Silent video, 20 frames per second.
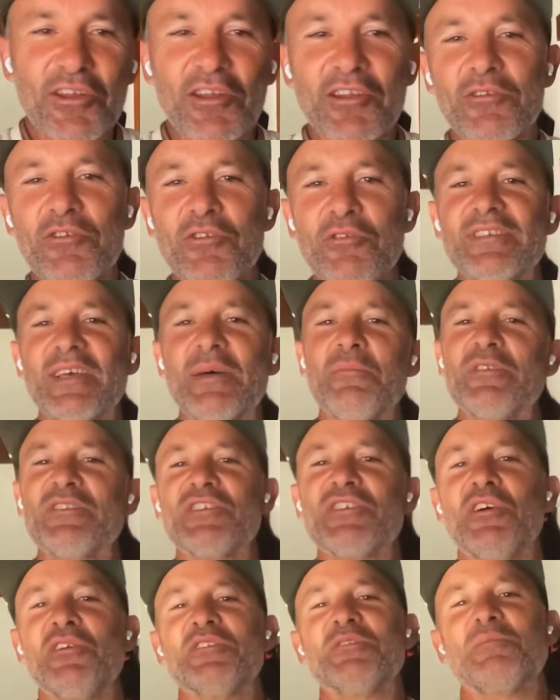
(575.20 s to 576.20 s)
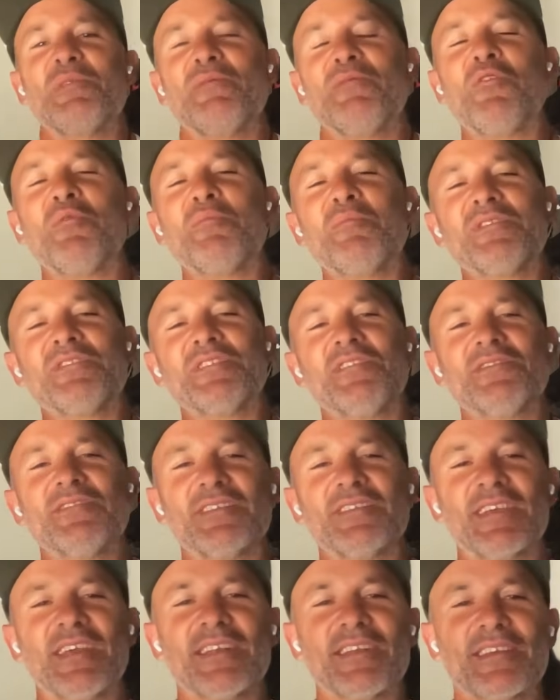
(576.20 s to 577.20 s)
had to do some results before Brazil
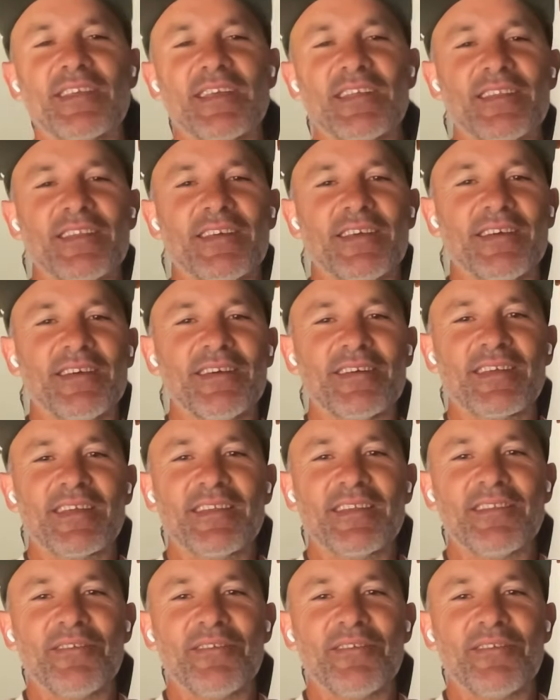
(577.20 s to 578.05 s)
to get the ride.